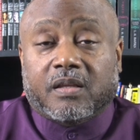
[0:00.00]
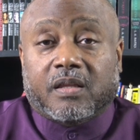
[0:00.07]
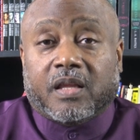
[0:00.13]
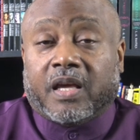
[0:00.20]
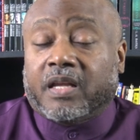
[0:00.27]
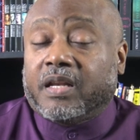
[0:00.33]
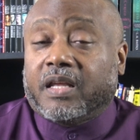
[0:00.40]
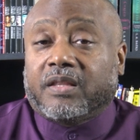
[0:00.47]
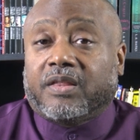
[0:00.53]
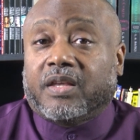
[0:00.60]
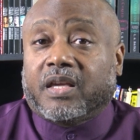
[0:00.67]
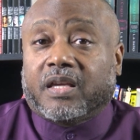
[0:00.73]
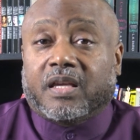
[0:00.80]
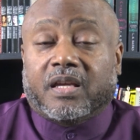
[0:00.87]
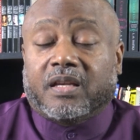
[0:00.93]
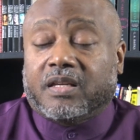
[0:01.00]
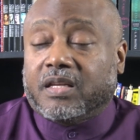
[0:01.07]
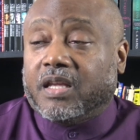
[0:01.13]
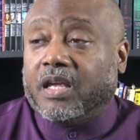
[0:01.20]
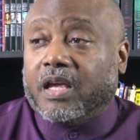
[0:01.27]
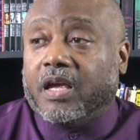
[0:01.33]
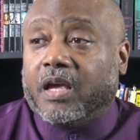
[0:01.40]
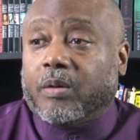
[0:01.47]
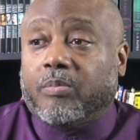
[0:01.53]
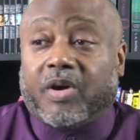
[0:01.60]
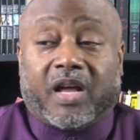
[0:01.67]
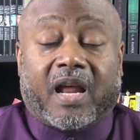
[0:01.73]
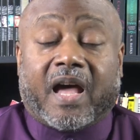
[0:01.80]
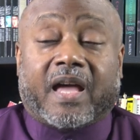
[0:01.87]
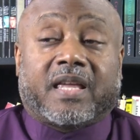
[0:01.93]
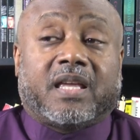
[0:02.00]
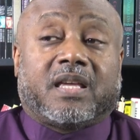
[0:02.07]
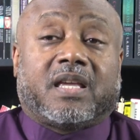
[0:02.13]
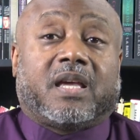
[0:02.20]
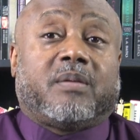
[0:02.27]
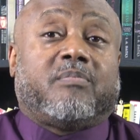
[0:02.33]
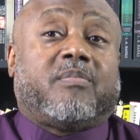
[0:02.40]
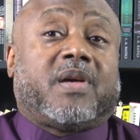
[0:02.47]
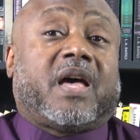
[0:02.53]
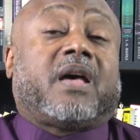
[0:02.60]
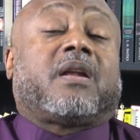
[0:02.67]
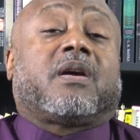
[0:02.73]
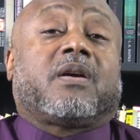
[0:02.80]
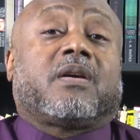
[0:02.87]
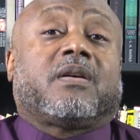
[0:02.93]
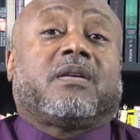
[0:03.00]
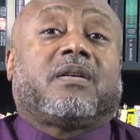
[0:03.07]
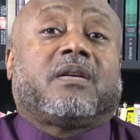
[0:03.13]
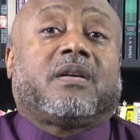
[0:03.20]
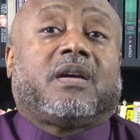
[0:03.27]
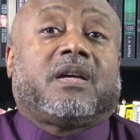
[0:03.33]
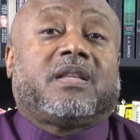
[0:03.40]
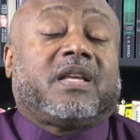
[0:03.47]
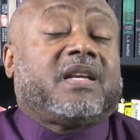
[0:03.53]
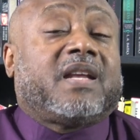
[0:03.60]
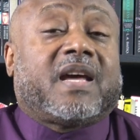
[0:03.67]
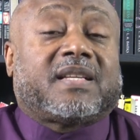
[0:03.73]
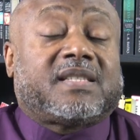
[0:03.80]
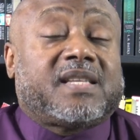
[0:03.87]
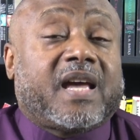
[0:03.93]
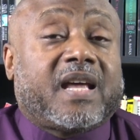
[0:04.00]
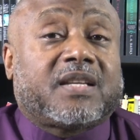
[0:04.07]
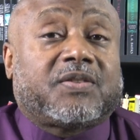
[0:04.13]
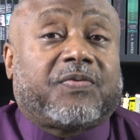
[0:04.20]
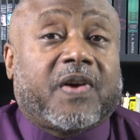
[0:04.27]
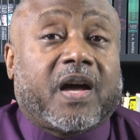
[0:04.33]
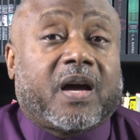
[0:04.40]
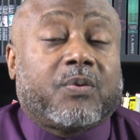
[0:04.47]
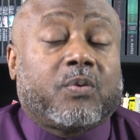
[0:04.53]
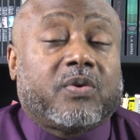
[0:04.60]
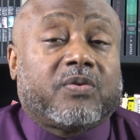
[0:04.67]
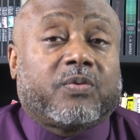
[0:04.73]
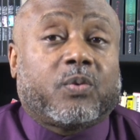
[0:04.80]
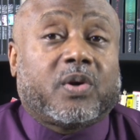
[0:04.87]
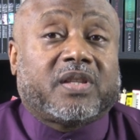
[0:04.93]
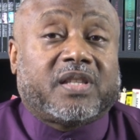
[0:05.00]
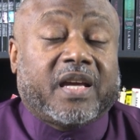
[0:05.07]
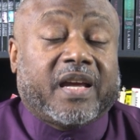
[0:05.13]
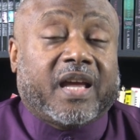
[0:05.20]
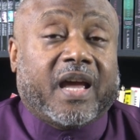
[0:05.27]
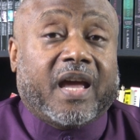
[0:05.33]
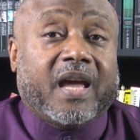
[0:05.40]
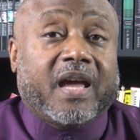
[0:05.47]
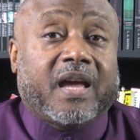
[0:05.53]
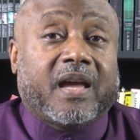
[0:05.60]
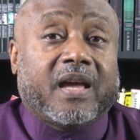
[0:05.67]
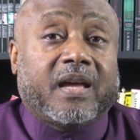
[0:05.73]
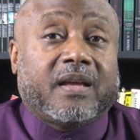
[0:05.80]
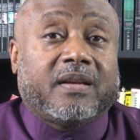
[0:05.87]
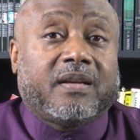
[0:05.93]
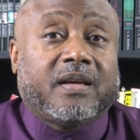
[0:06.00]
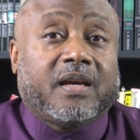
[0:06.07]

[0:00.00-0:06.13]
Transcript: And they thinking, yeah, but I can get better. They not satisfied with what they had.